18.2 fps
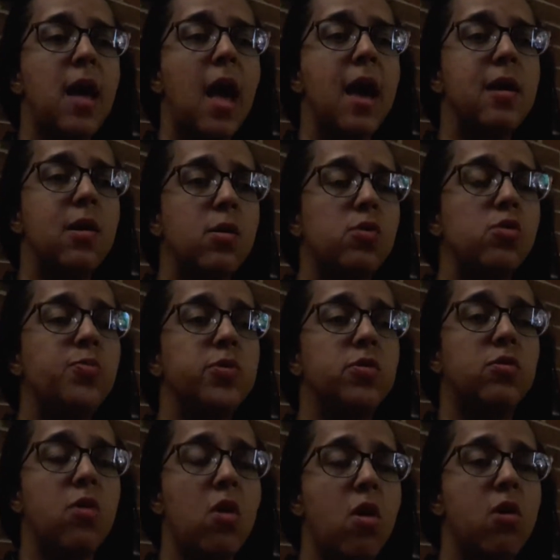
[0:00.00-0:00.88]
I hope
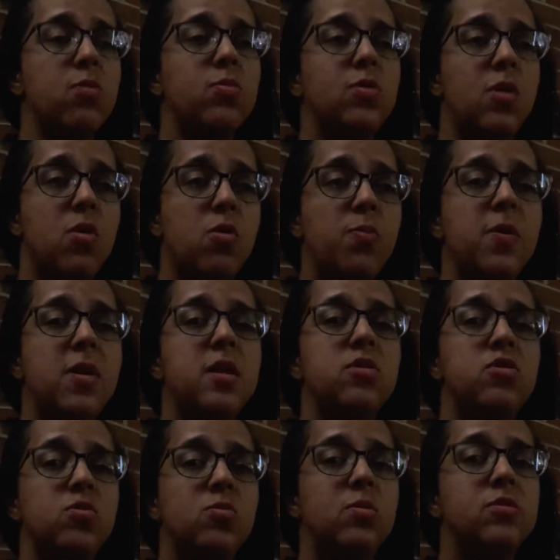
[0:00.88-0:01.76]
your heart will open
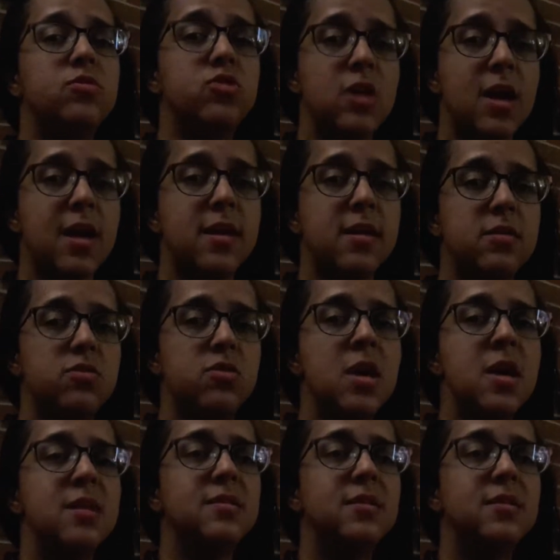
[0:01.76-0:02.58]
and you will change